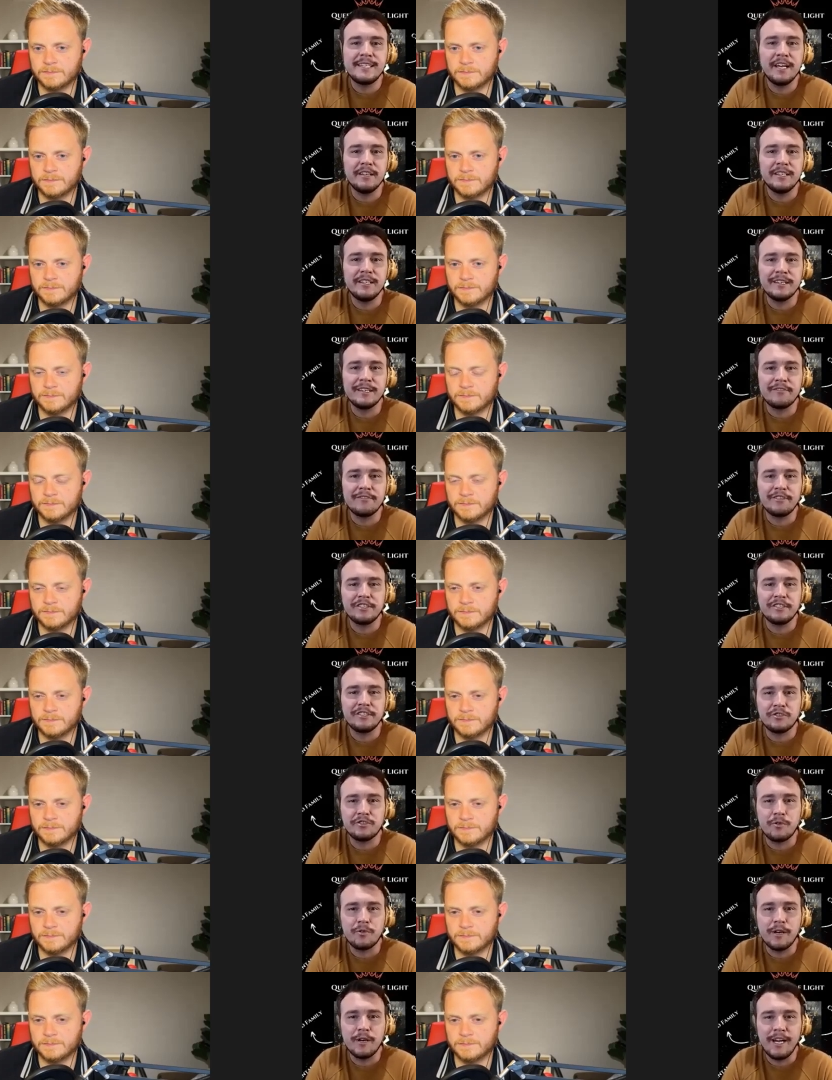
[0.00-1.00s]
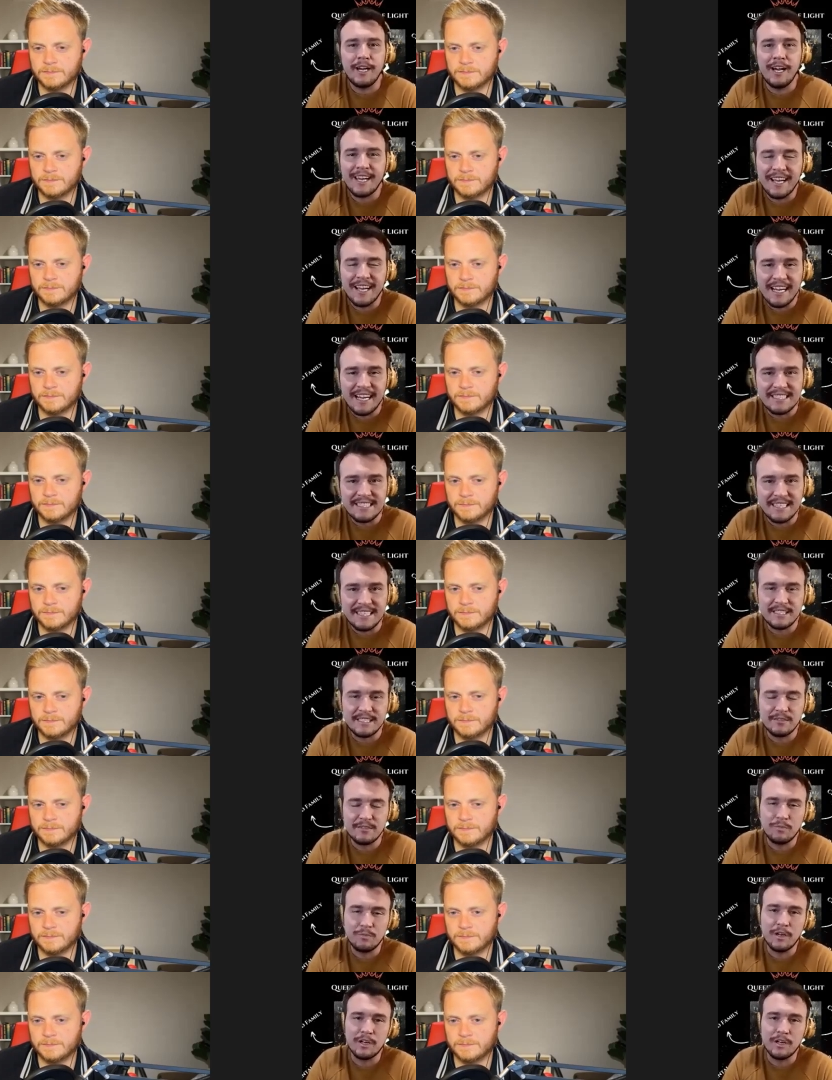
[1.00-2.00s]
Speaker 1: to tell a different story. And I guess that's
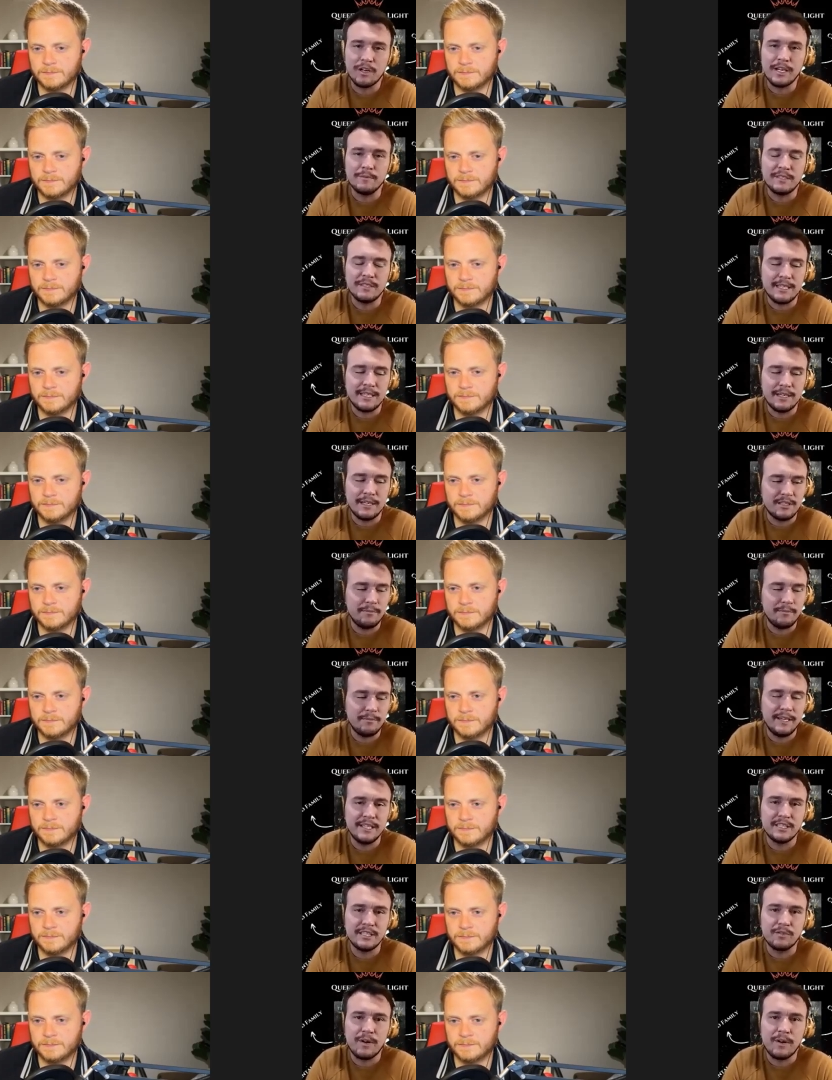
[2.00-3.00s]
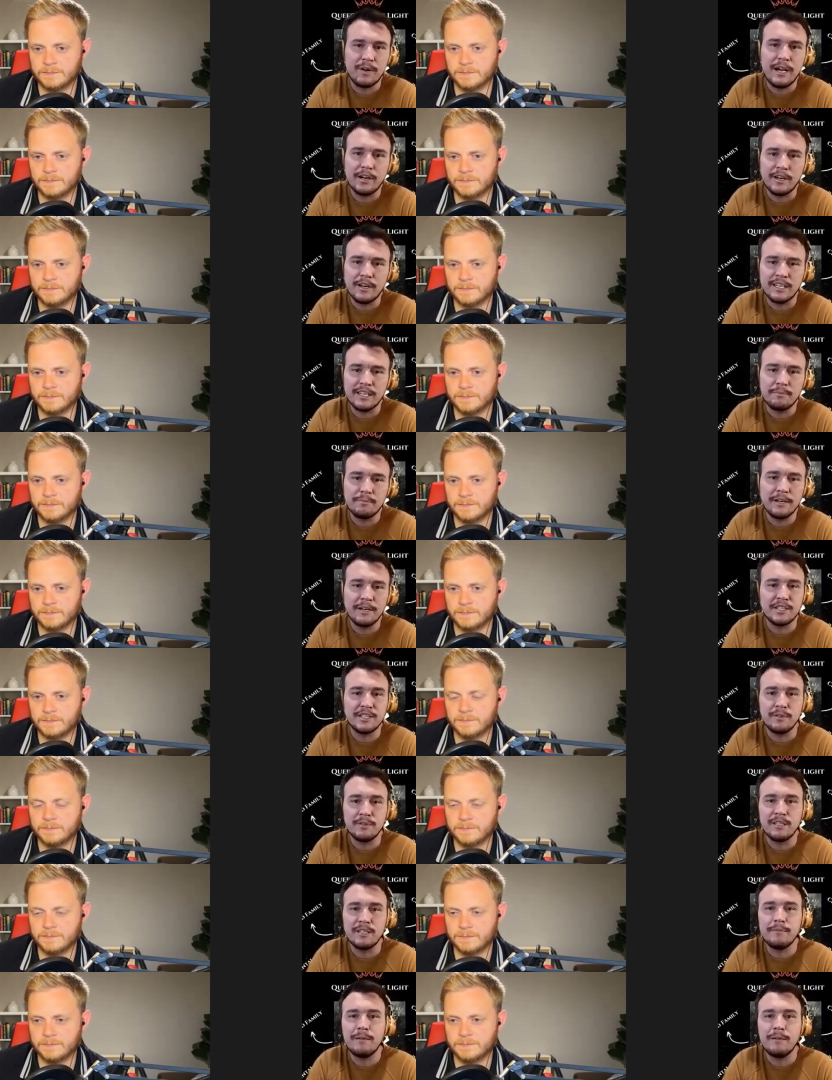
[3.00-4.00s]
where it comes down to me as a writer,
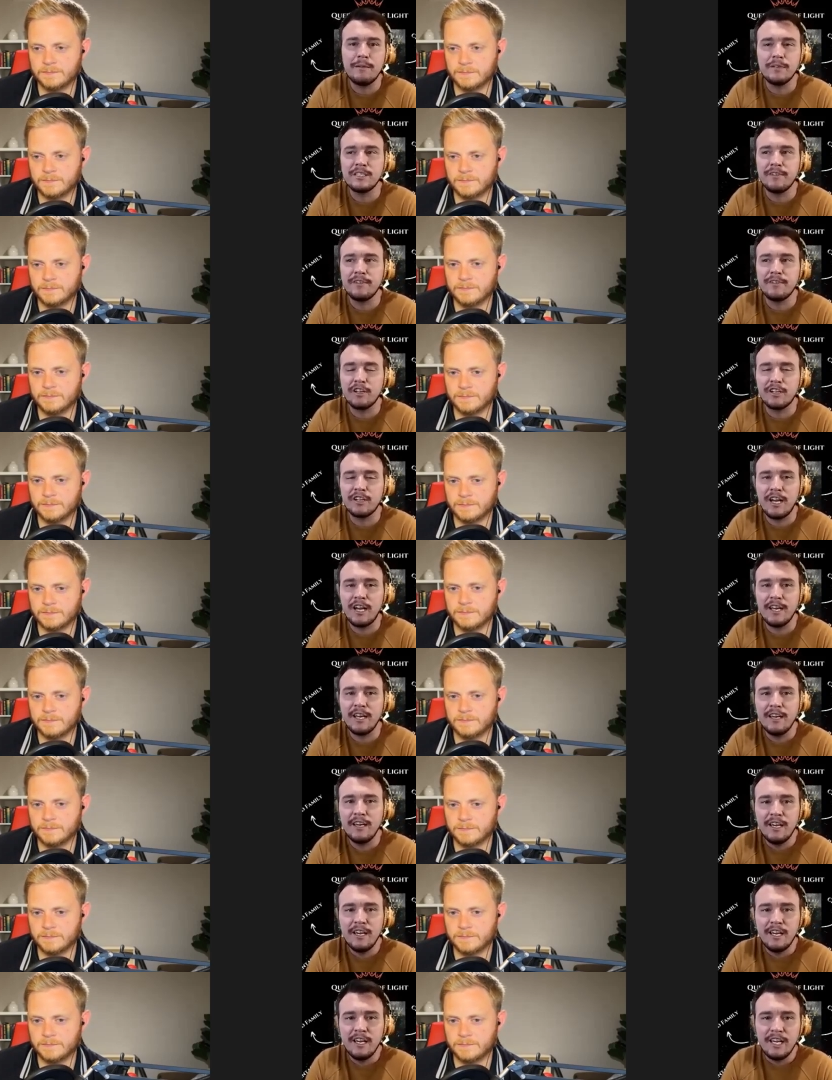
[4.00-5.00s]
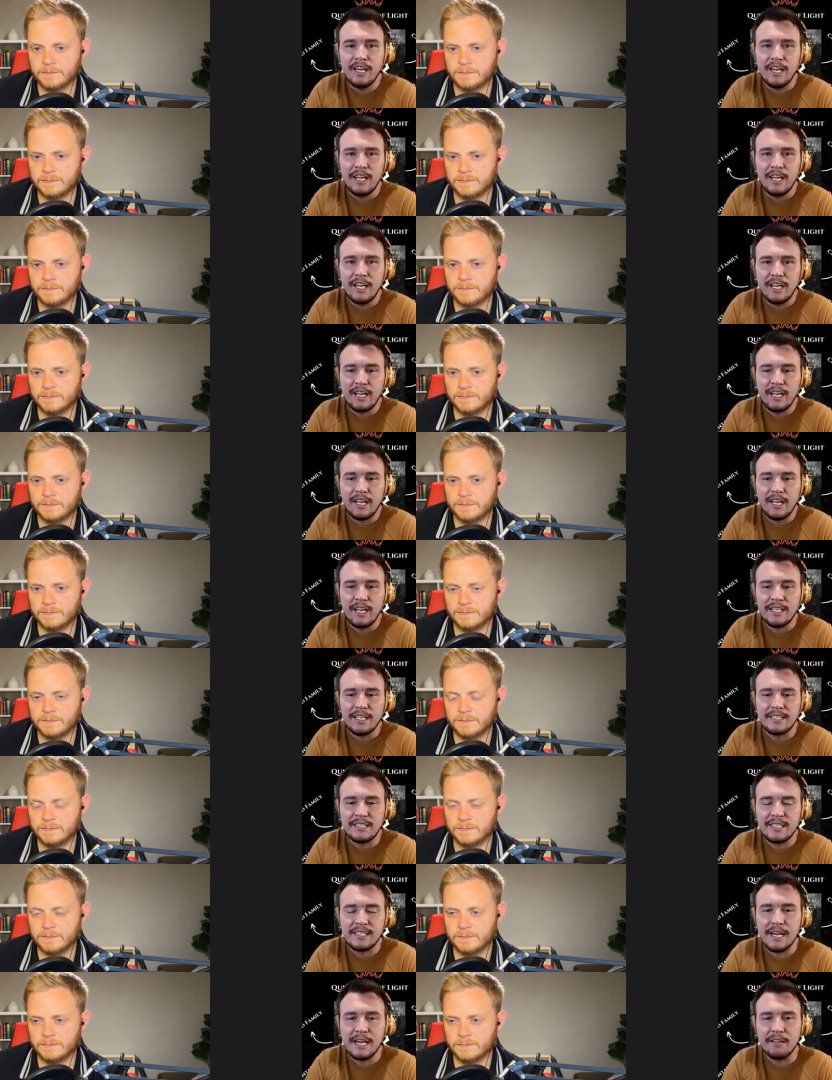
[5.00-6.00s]
especially with the memoirs of Elikai, is
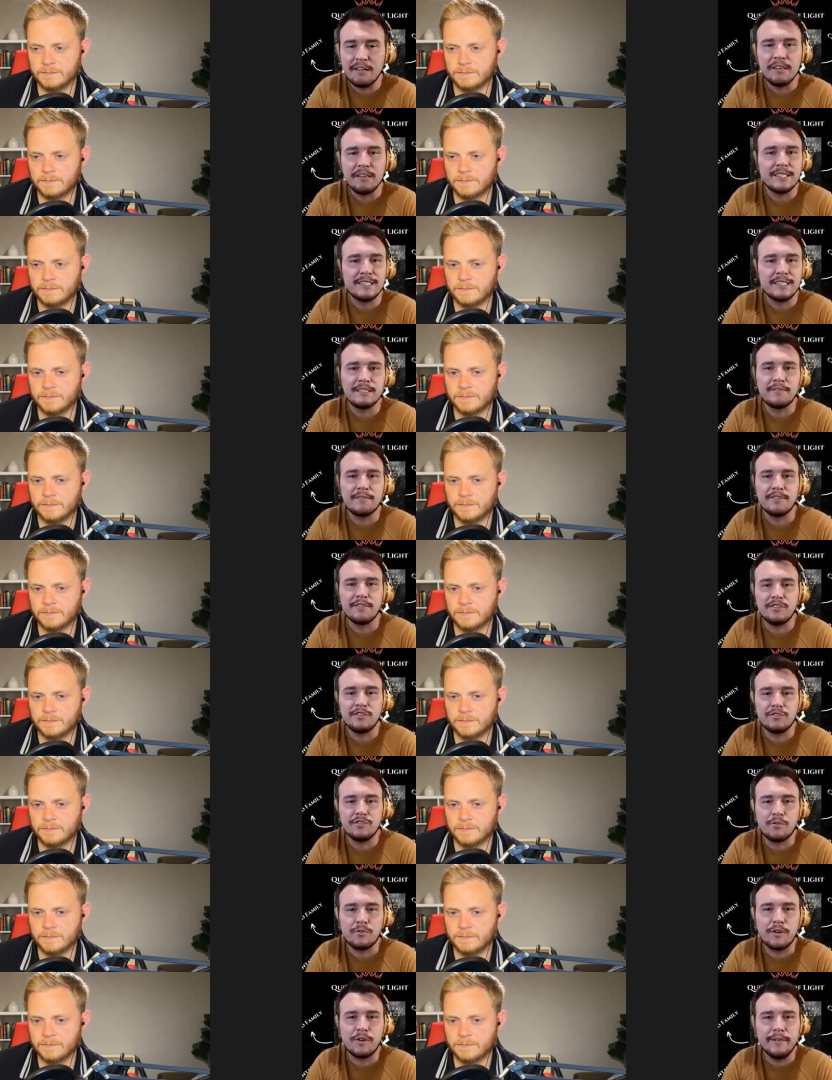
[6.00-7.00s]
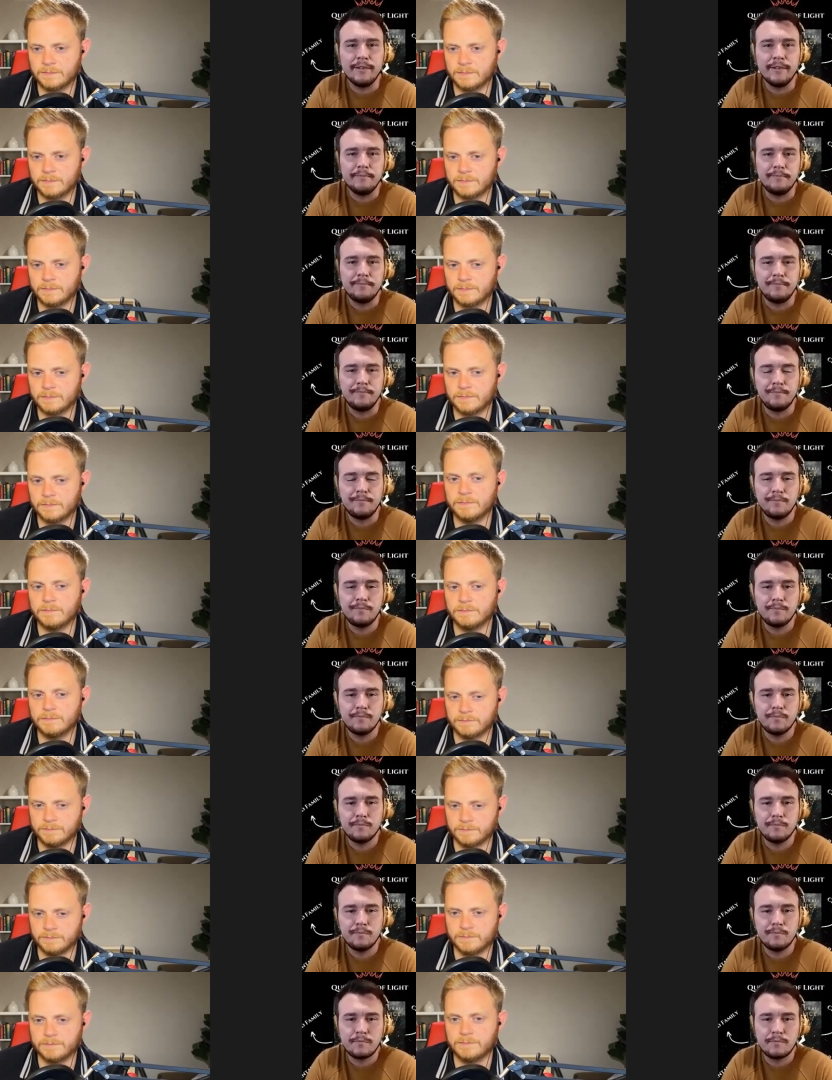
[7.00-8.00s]
telling a different story.
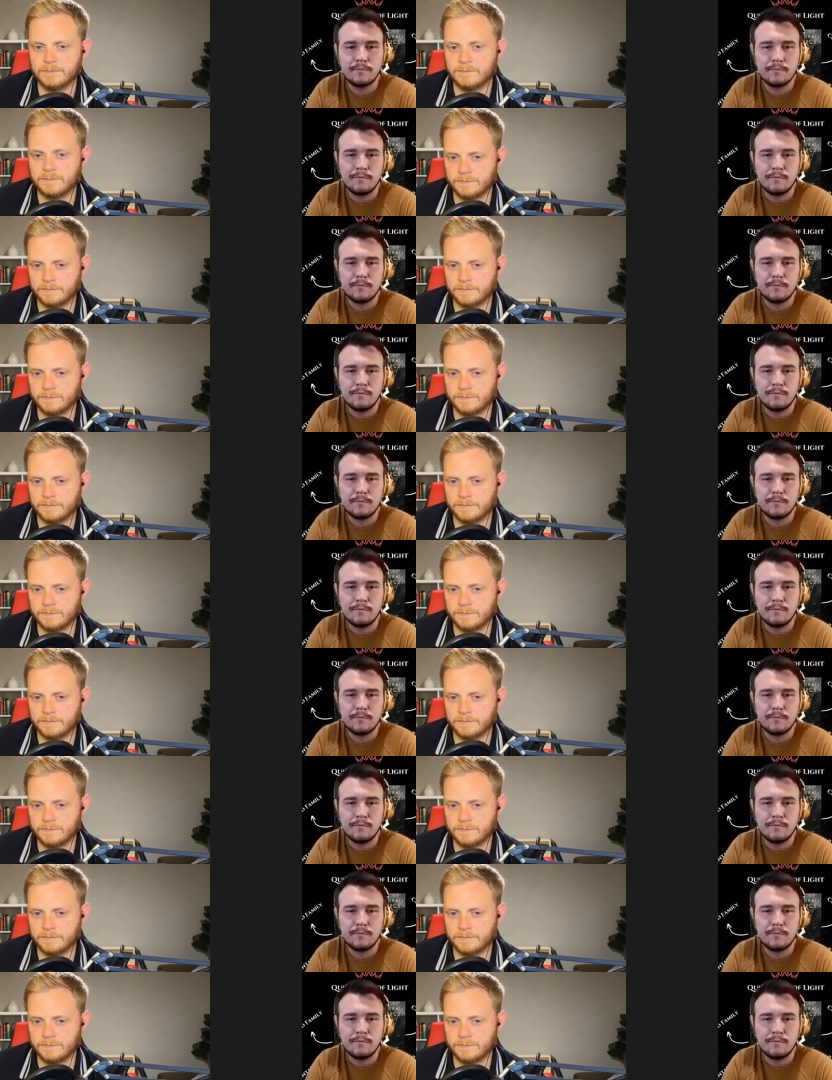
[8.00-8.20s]
Mm-hmm